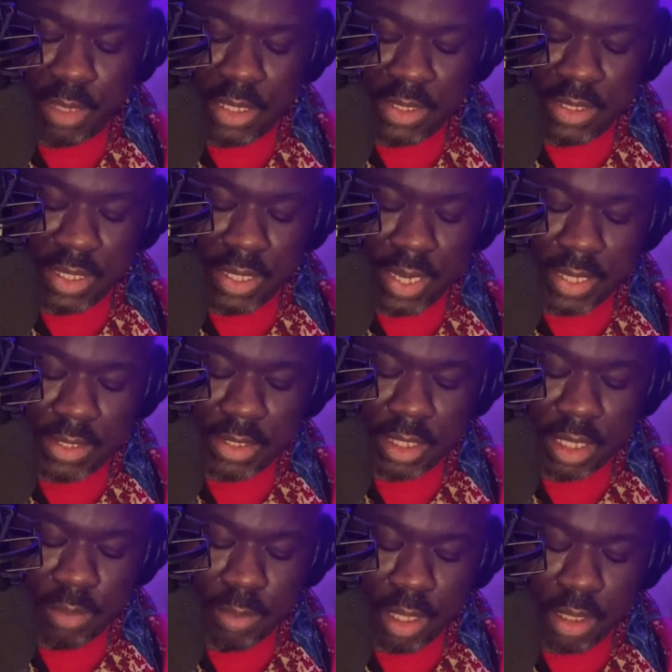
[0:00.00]
me to sit next
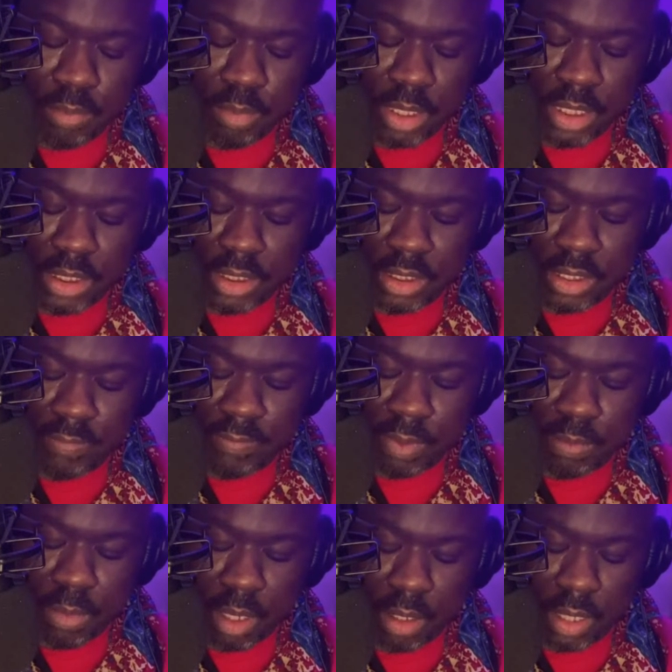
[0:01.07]
to them on the bleachers at
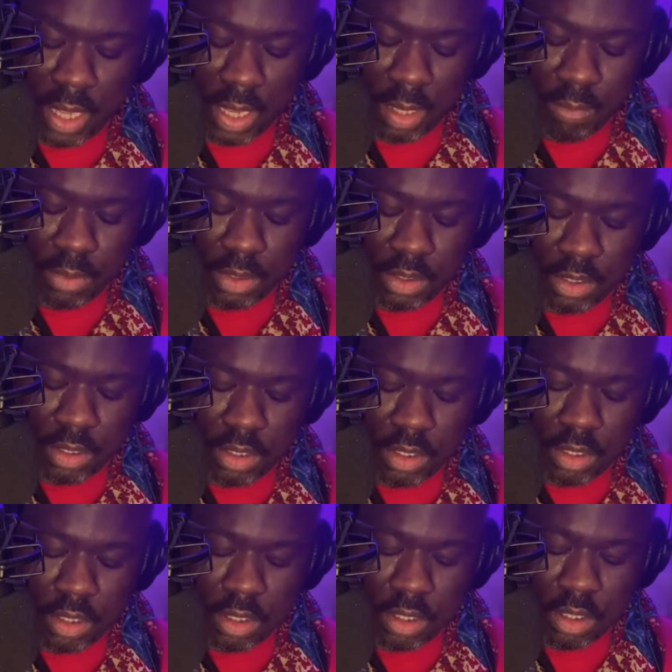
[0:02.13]
football games.
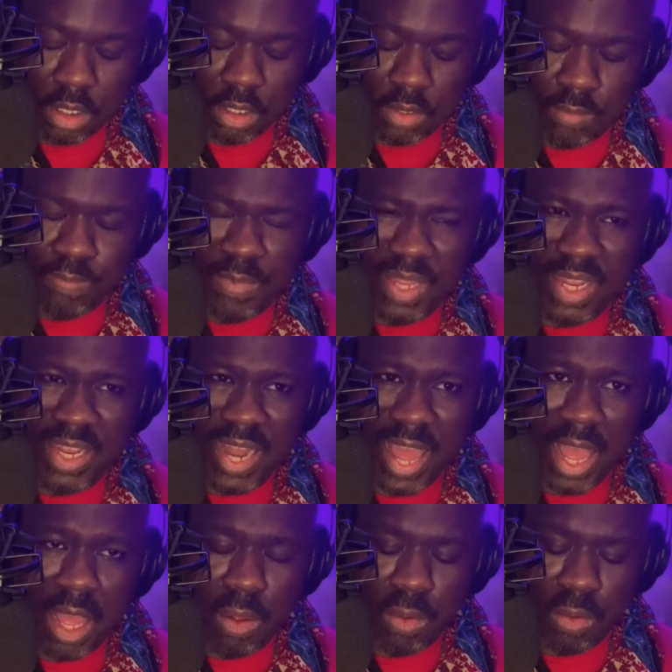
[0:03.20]

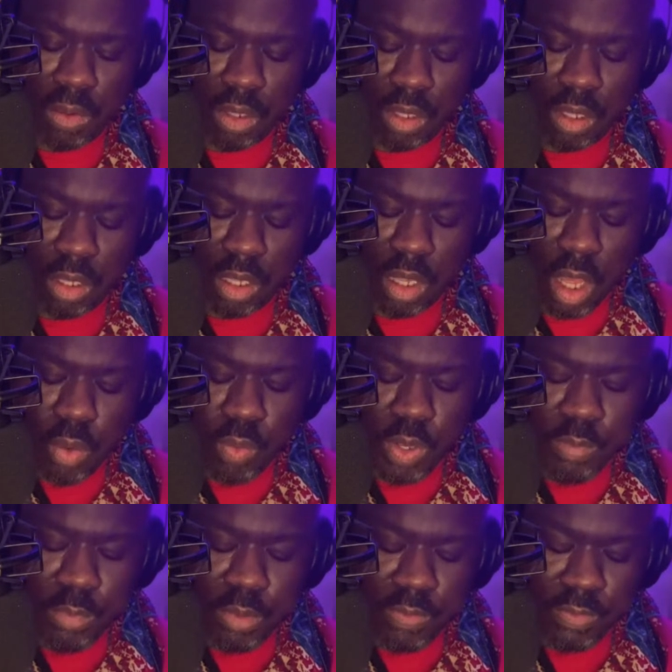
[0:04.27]
Now,
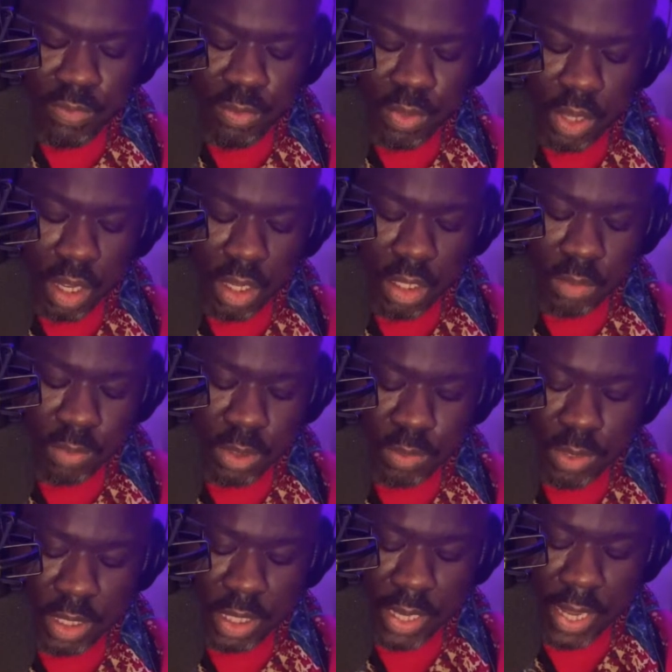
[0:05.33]
we moved through the halls
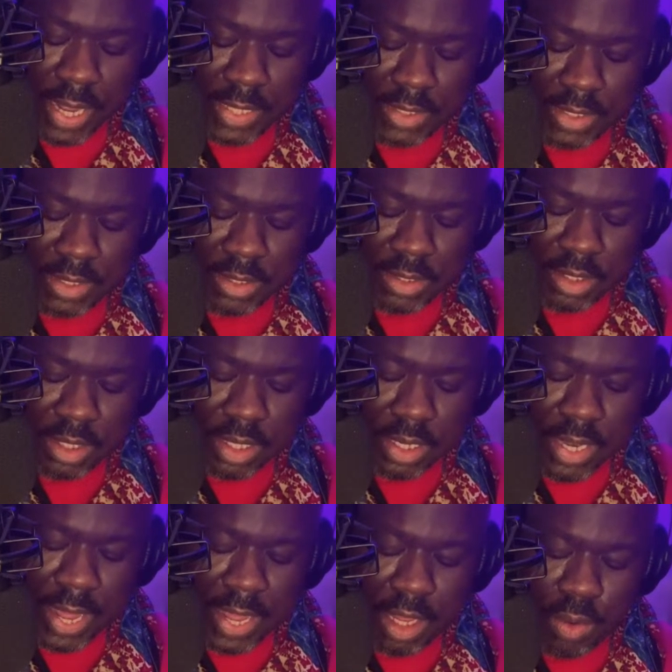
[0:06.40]
between classes,
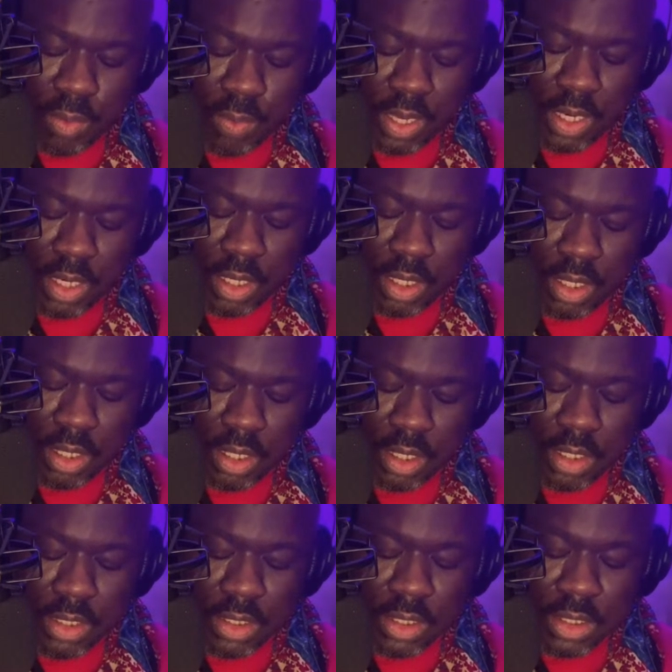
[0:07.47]
languid,
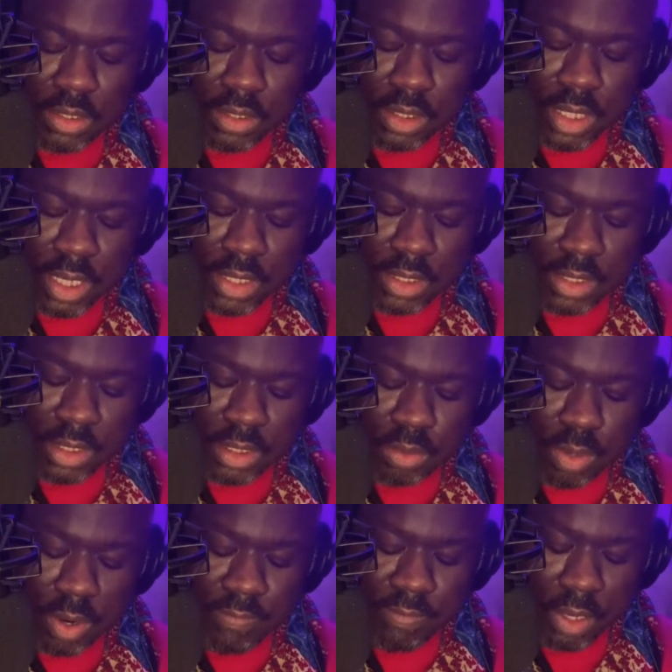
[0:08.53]
still tucked
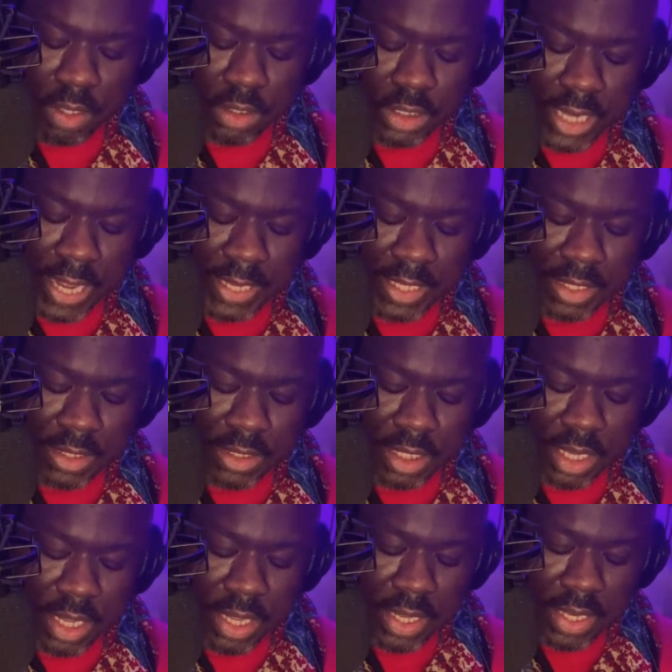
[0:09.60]
into our fall jackets,
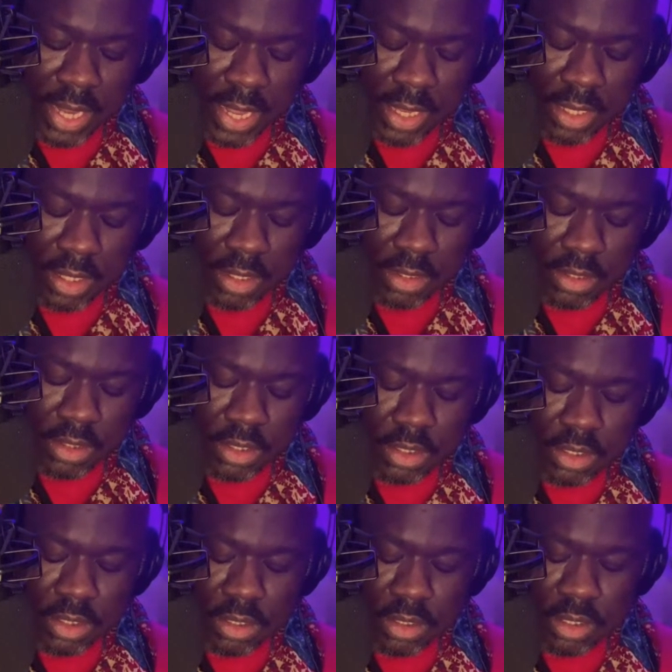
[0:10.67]
like
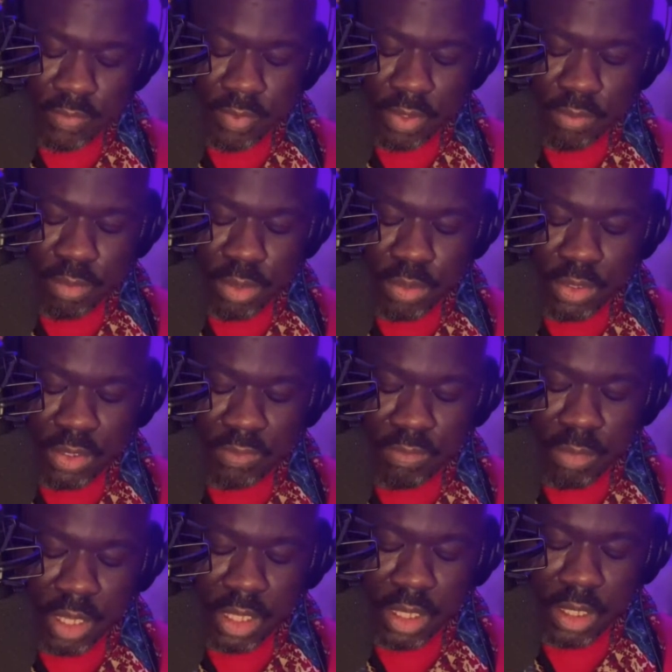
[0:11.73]
sisters of an abusive
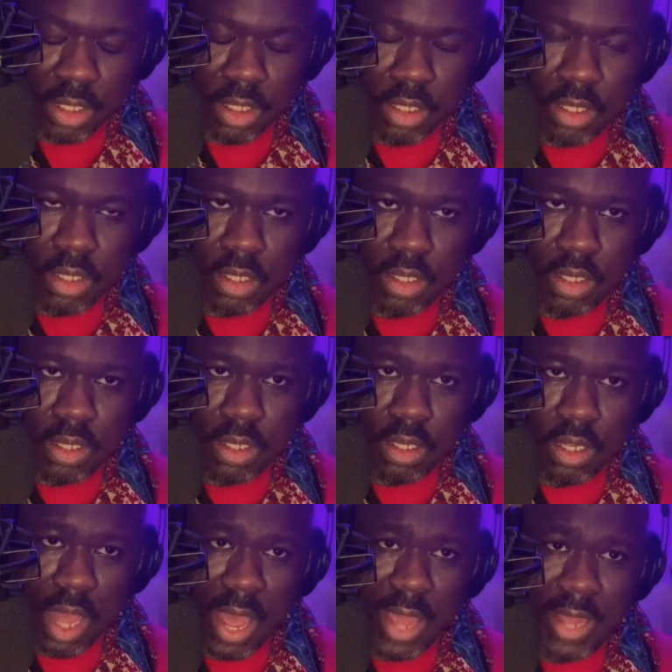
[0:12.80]
mother,
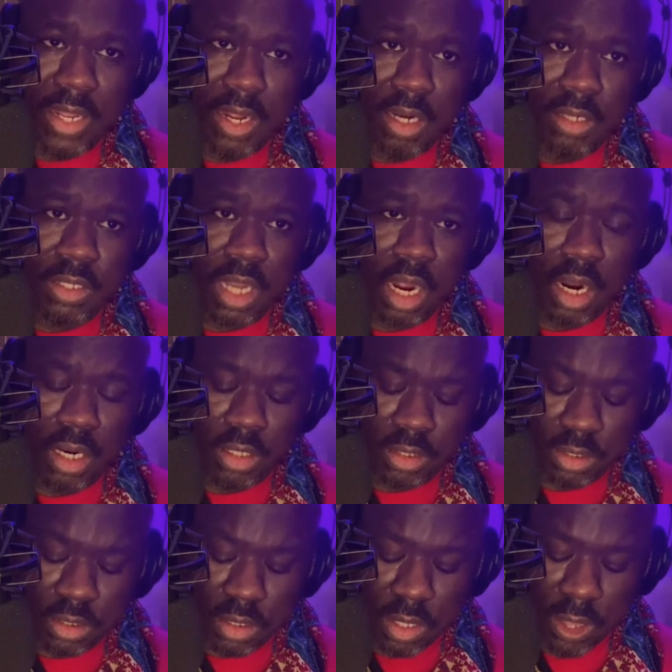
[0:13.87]
hiding our
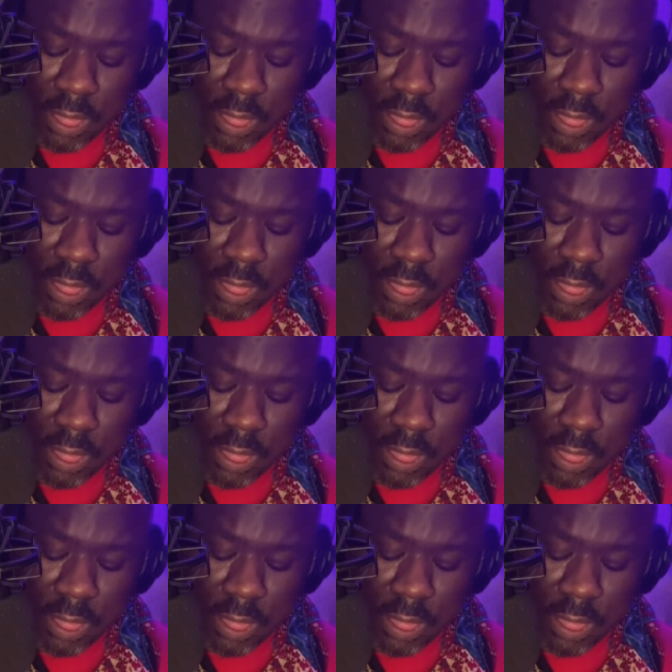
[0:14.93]
scars.